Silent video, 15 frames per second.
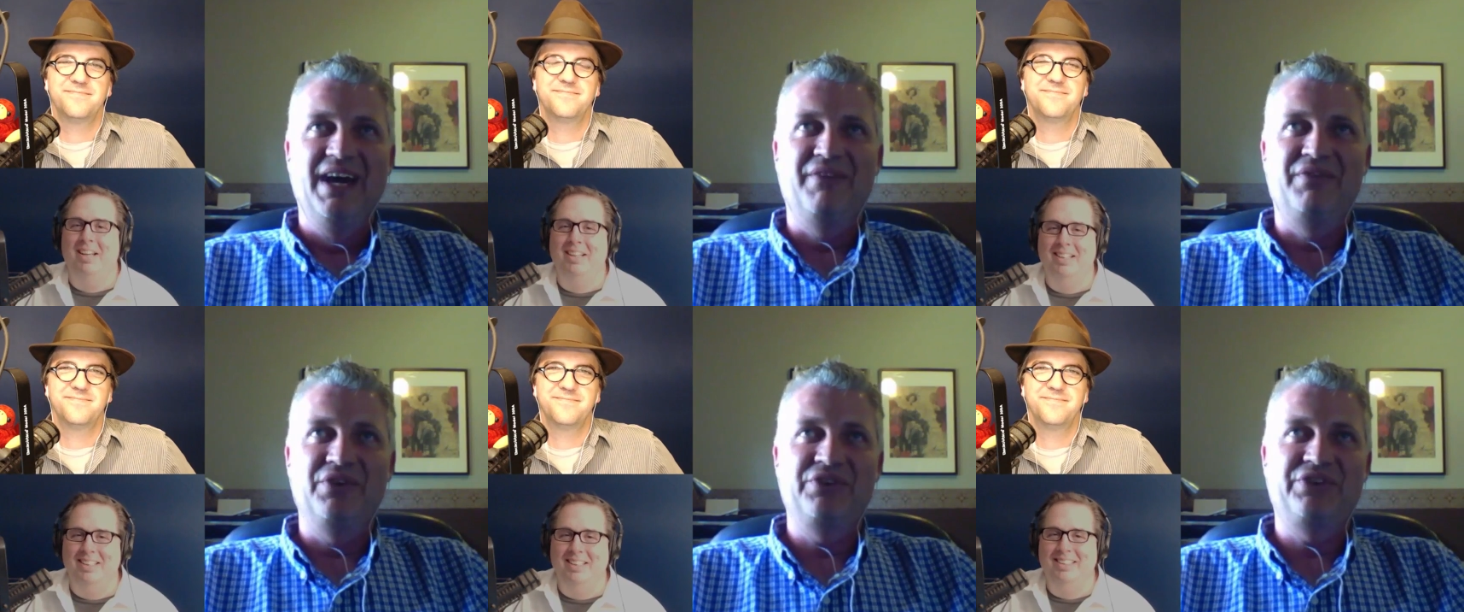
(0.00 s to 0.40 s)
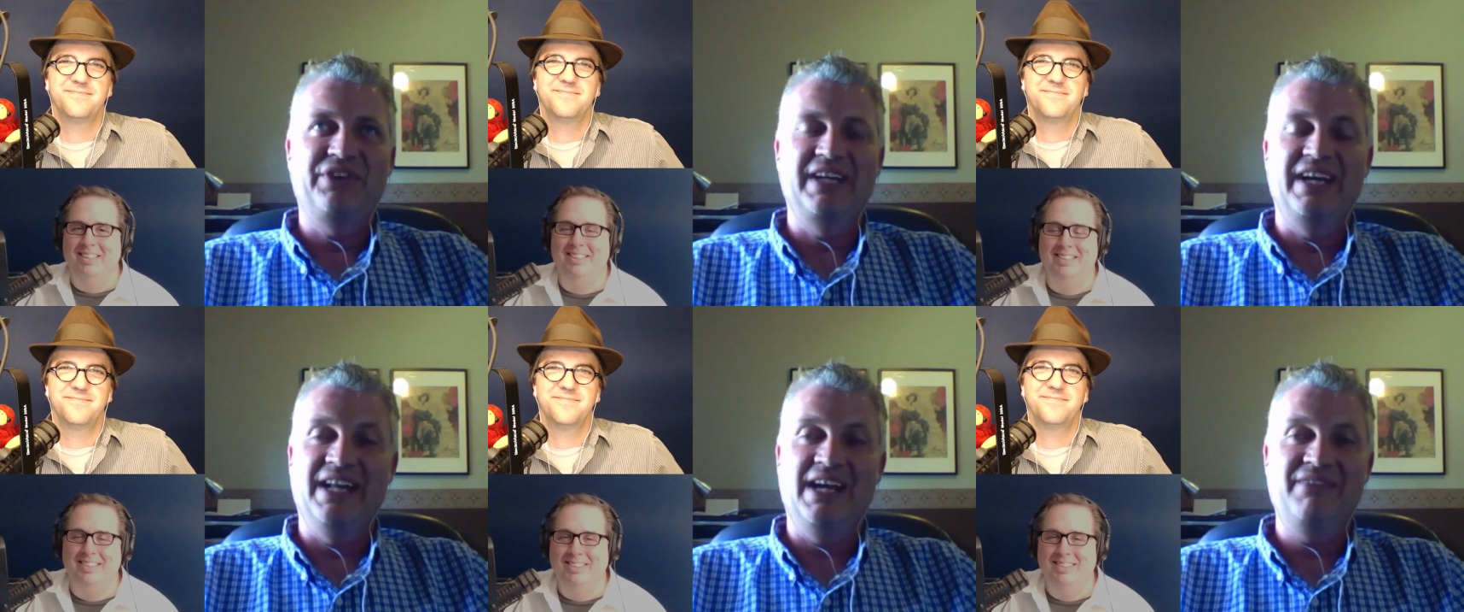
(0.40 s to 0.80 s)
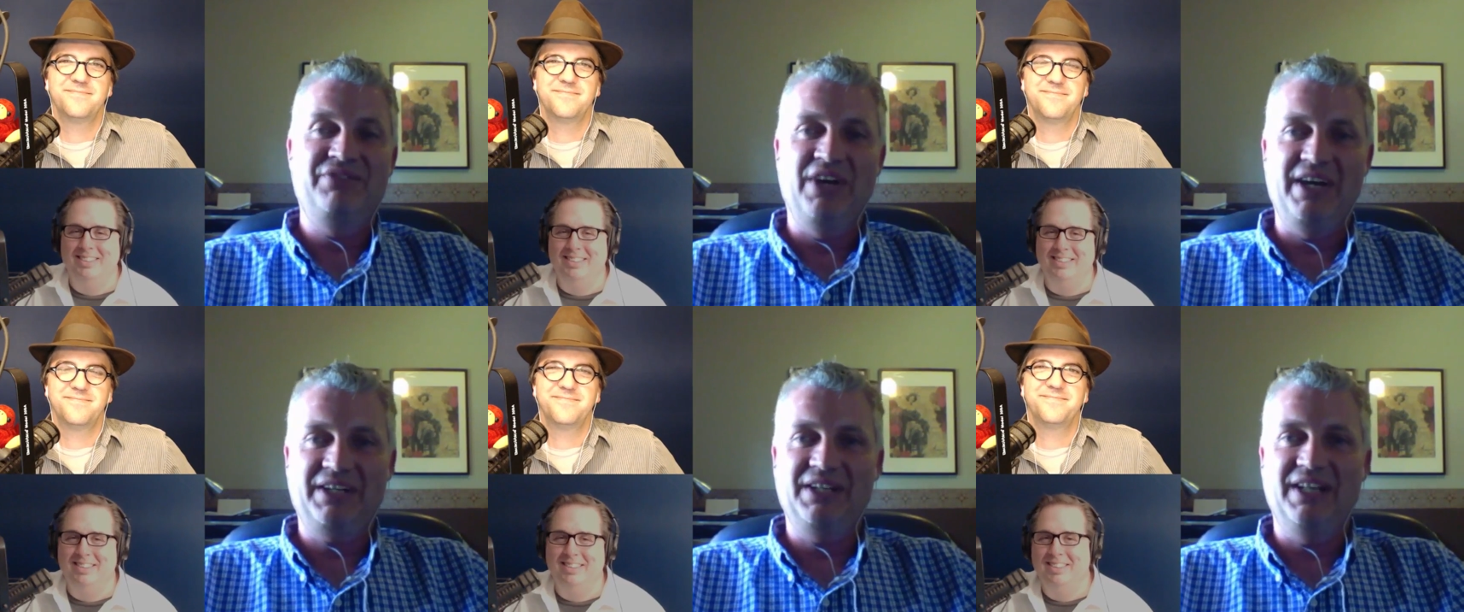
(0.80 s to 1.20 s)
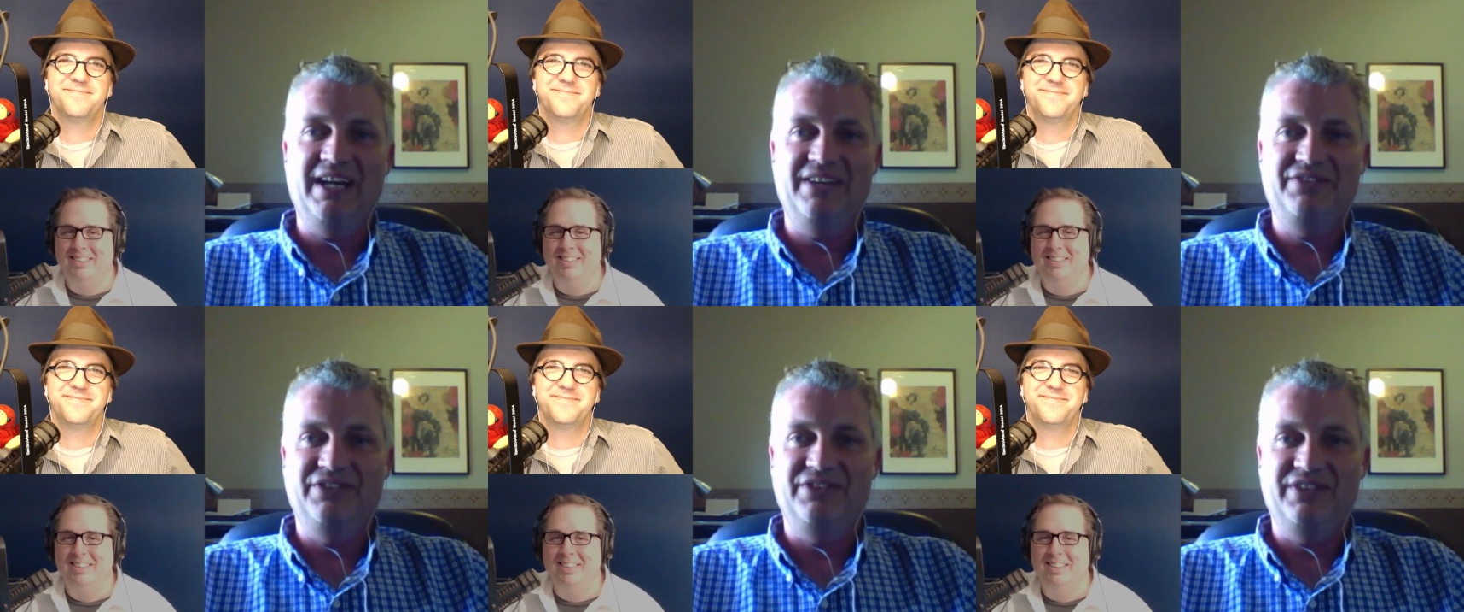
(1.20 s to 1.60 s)
Speaker 1: a first thing, and I've taught
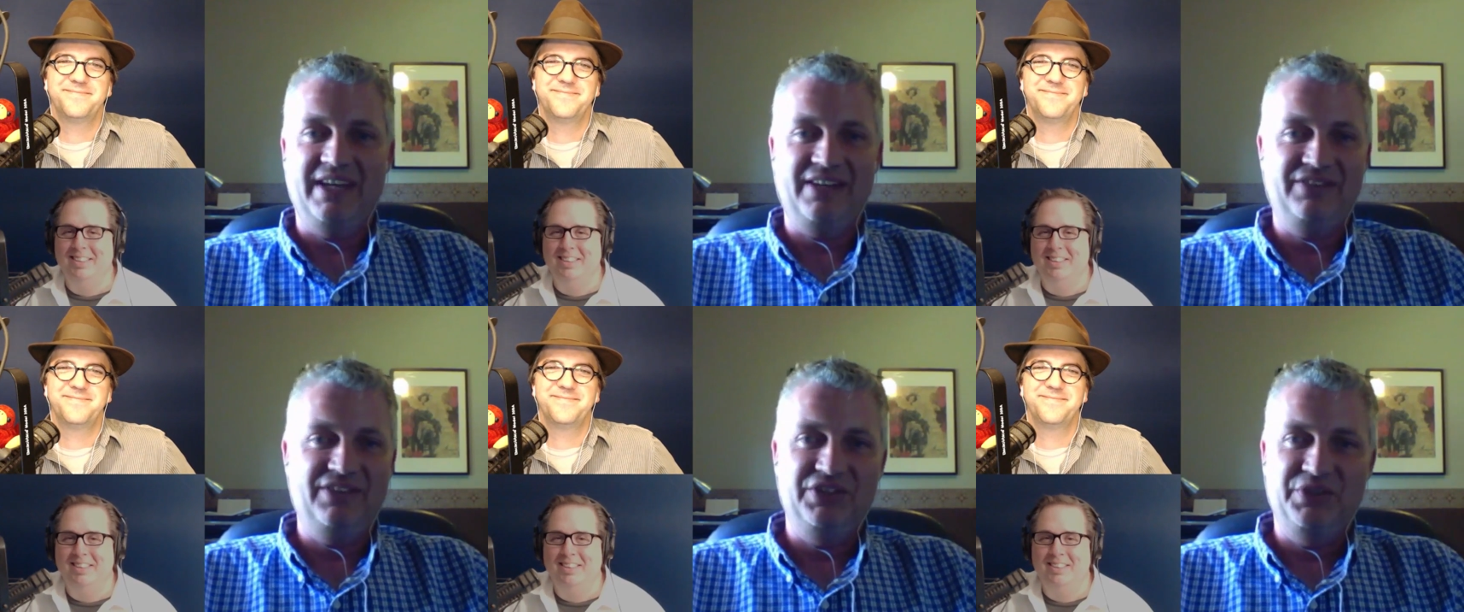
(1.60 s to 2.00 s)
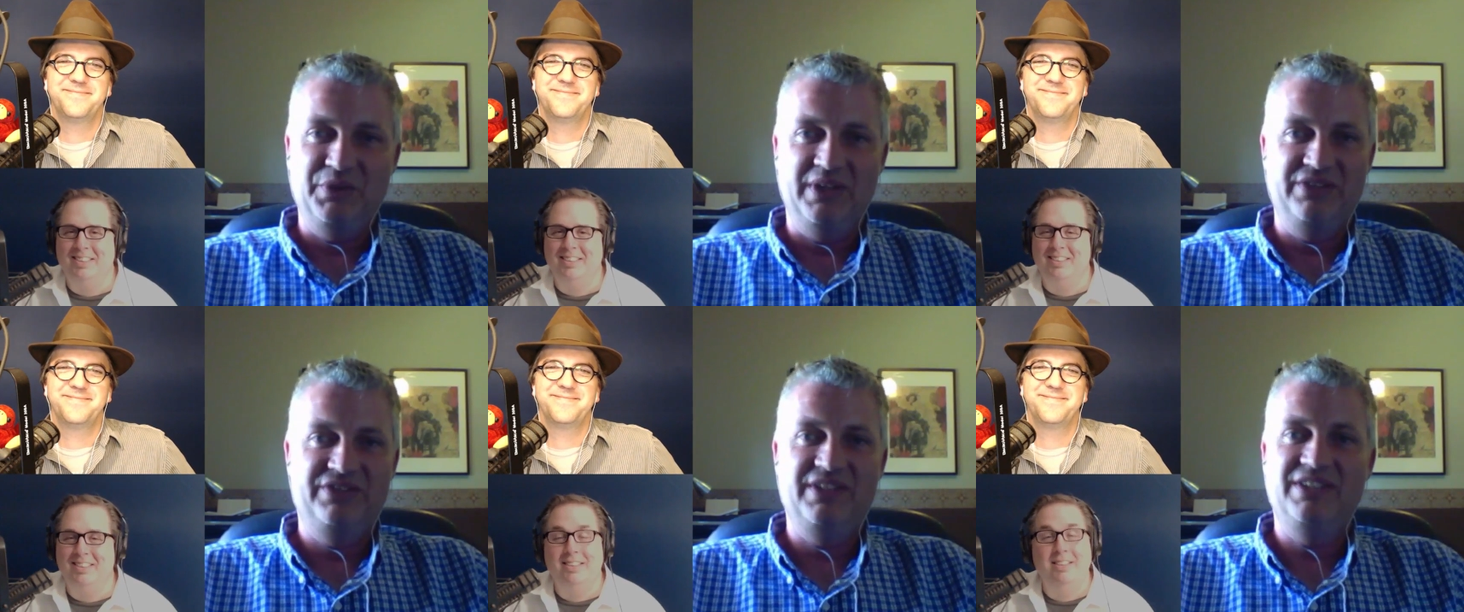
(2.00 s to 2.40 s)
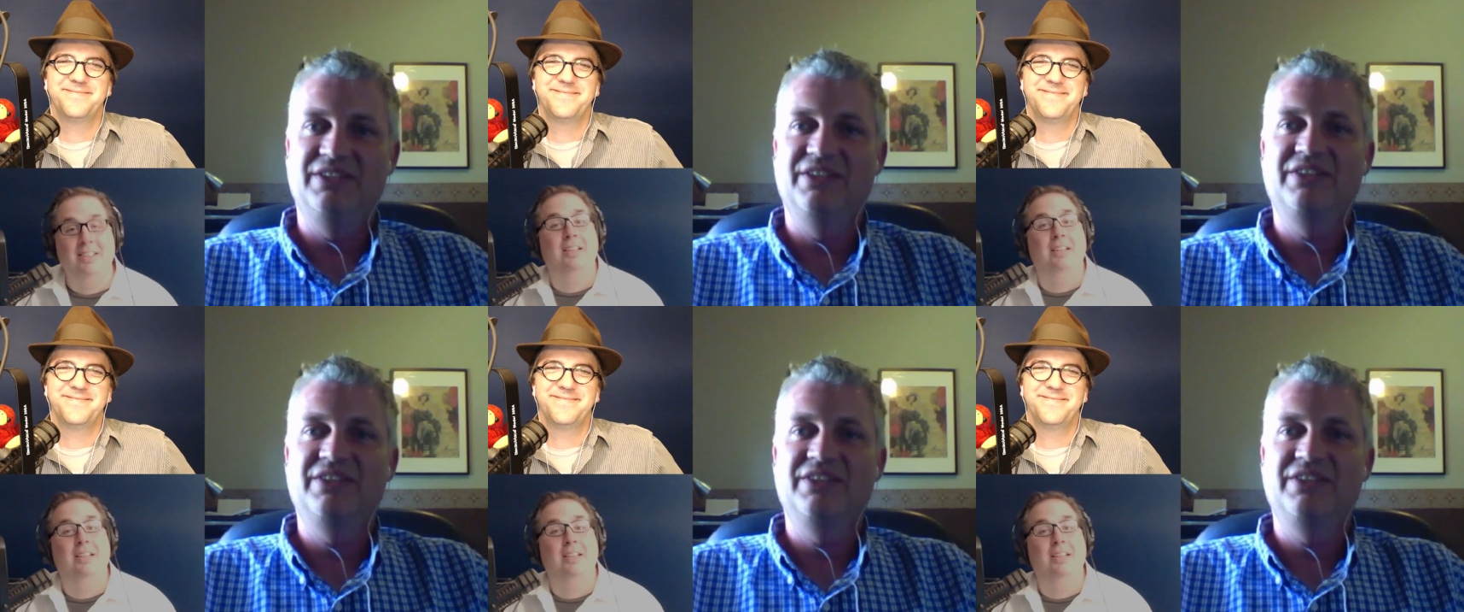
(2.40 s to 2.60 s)
classes actually to our senior